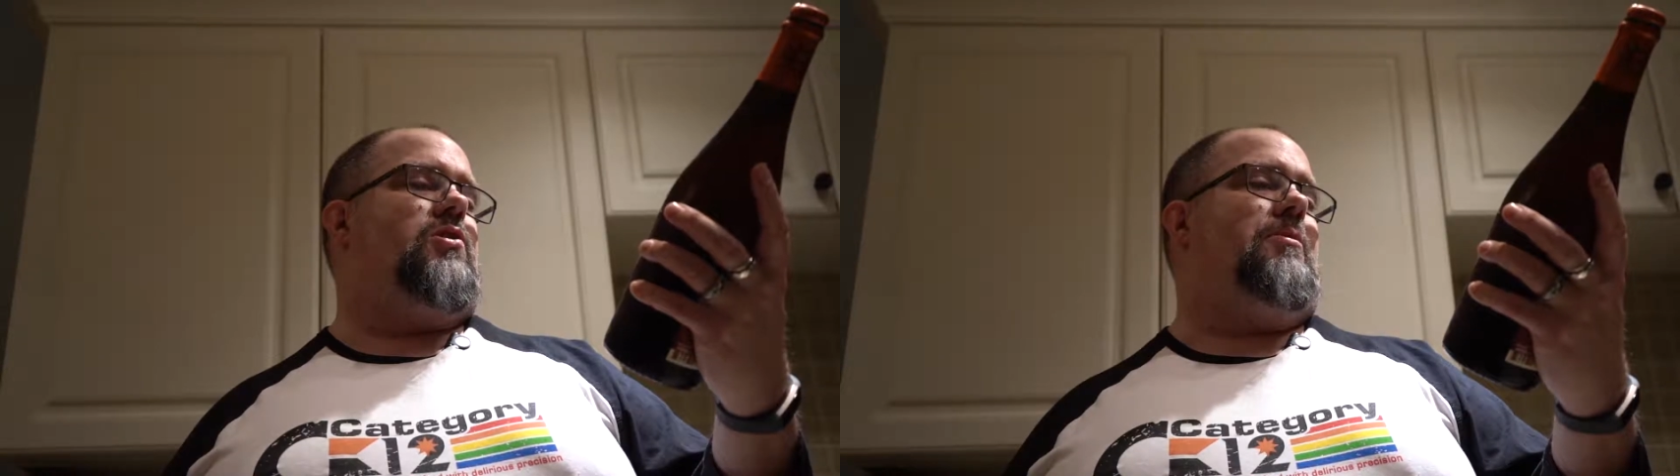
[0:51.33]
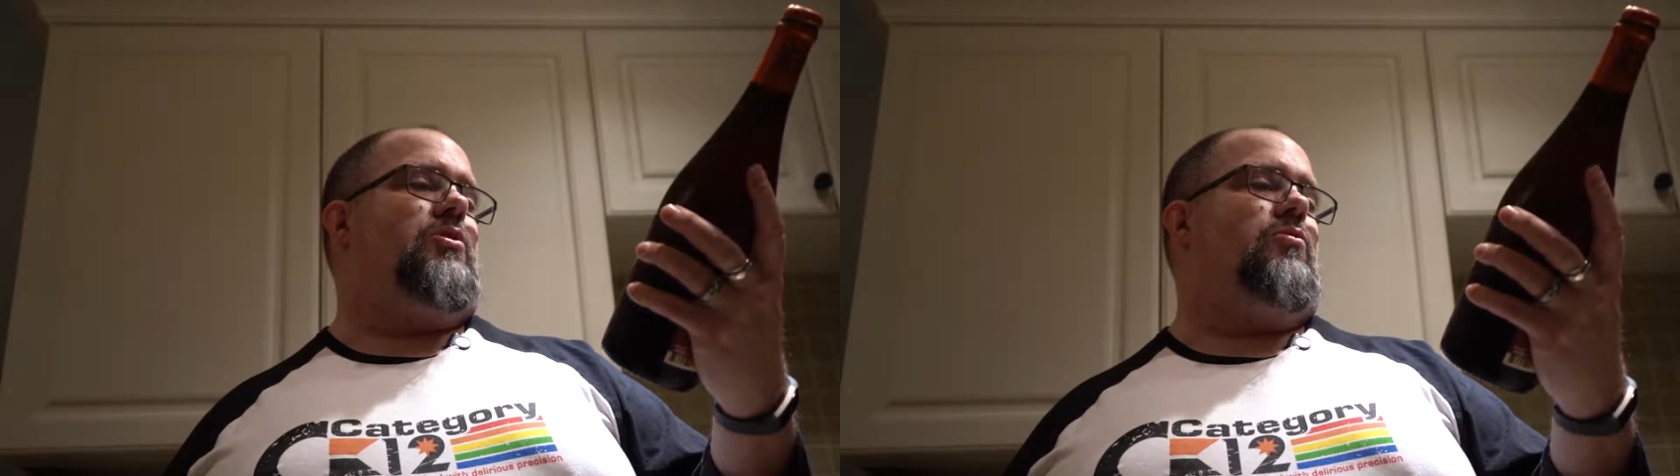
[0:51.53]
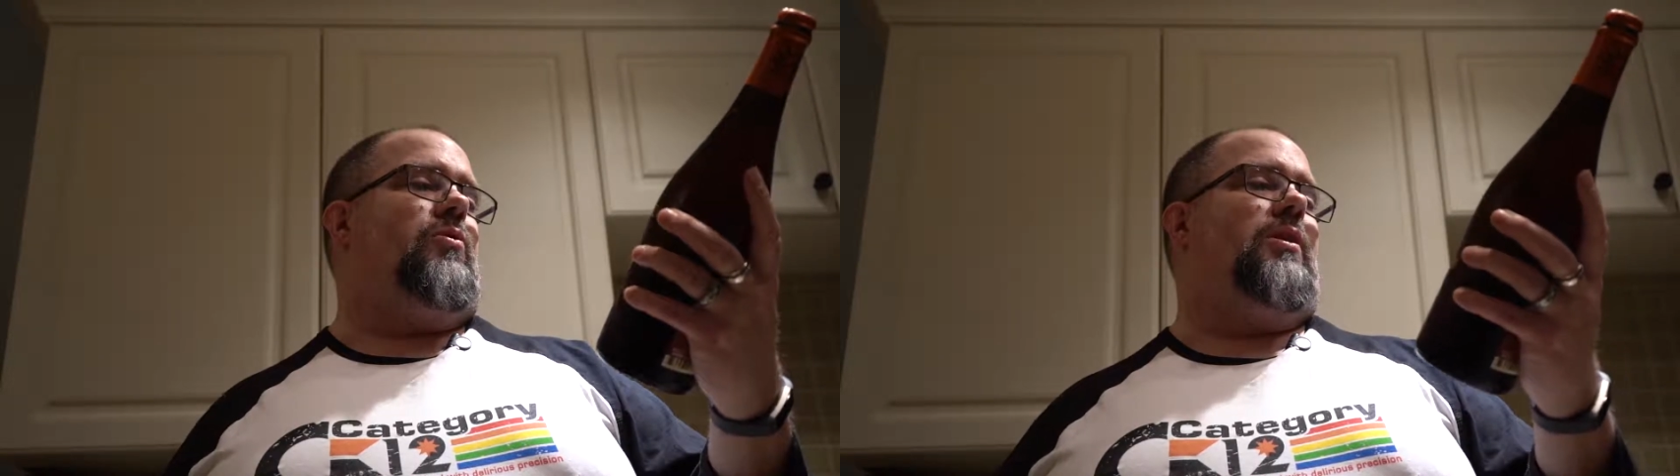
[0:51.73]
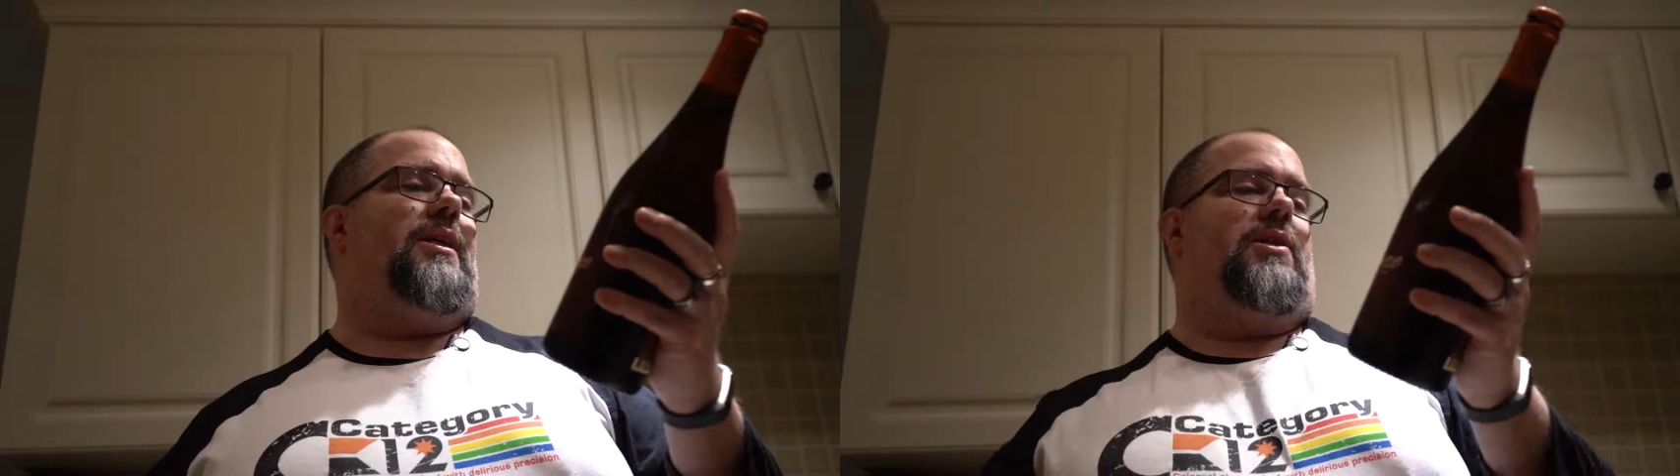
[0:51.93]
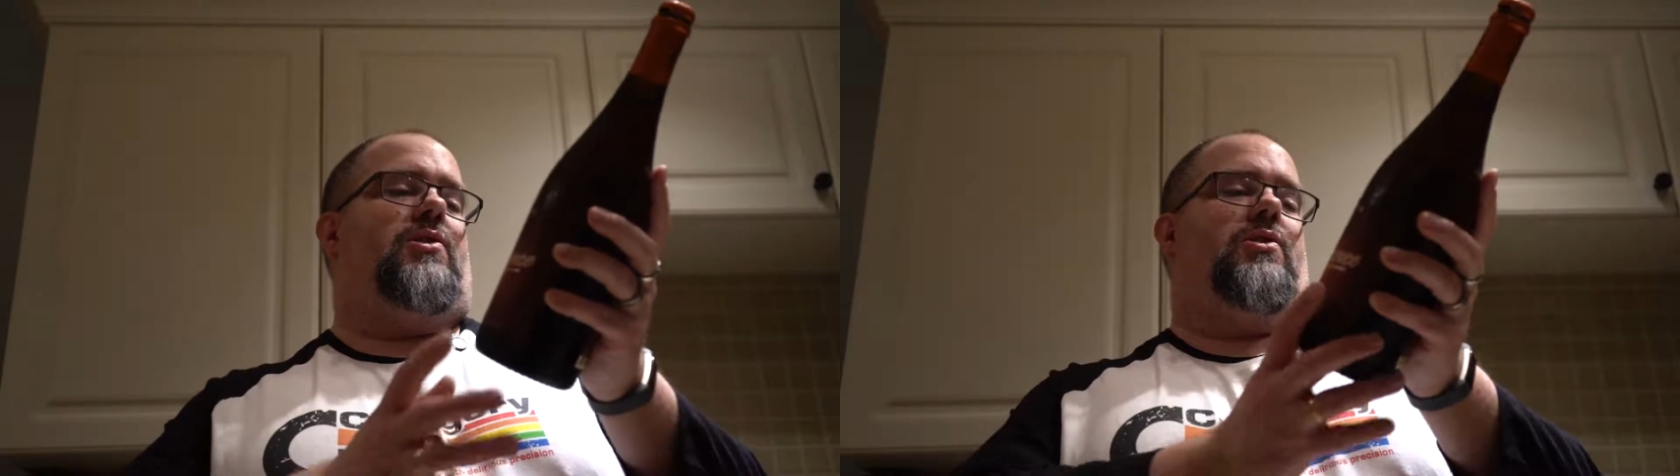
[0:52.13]
special
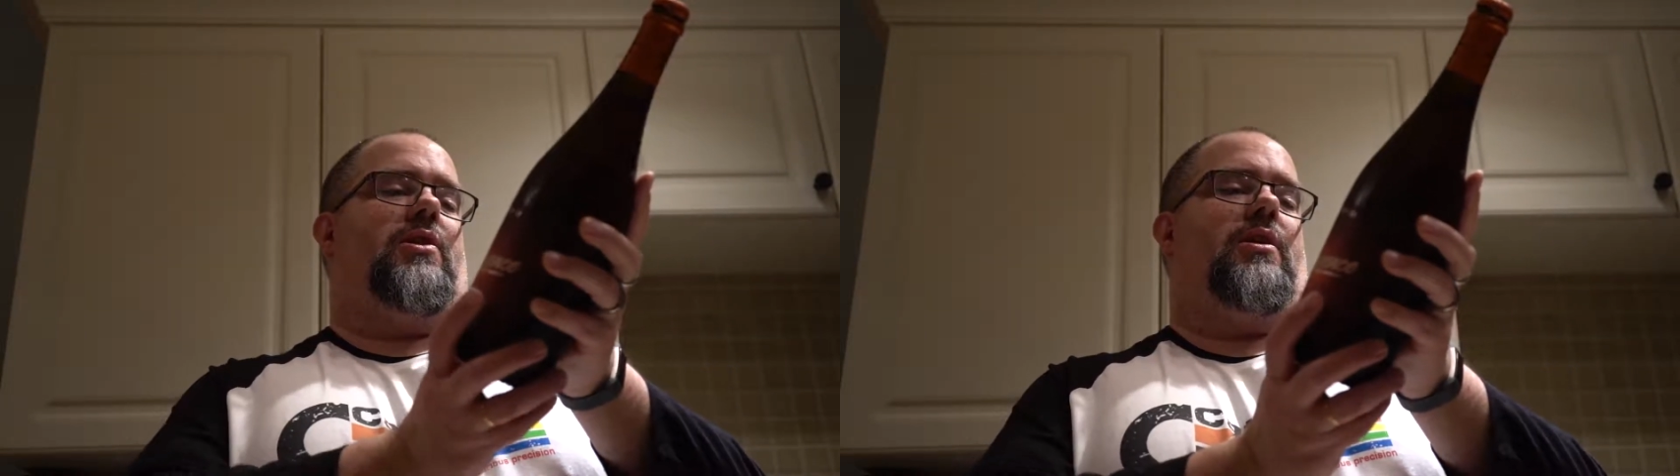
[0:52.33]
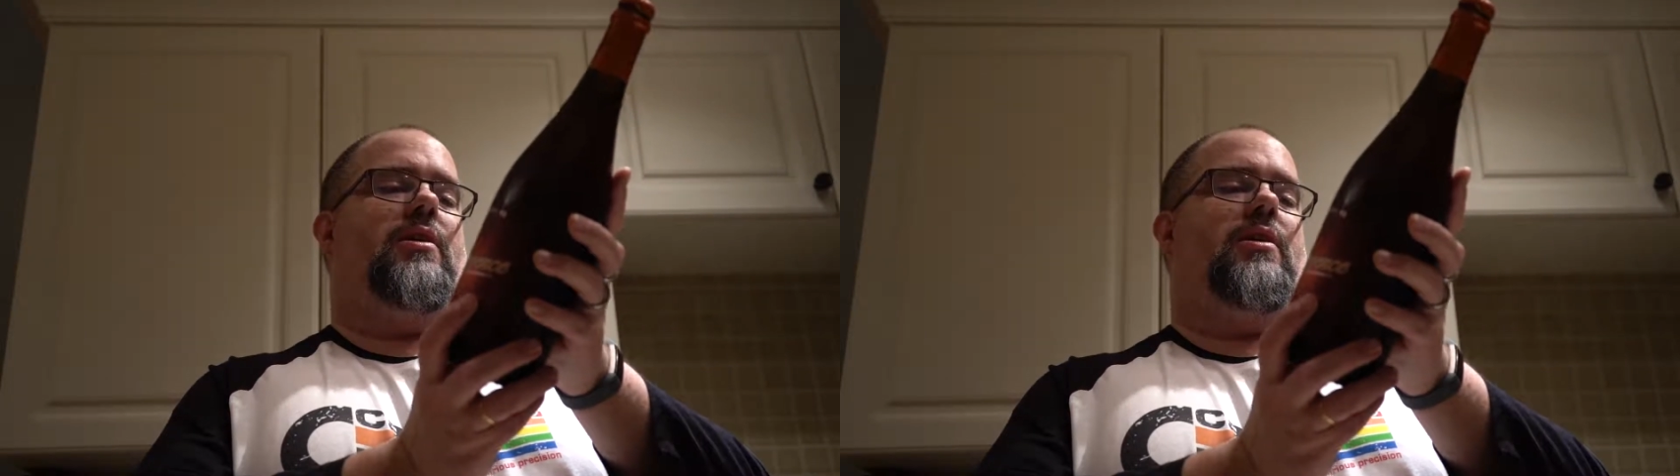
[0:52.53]
release,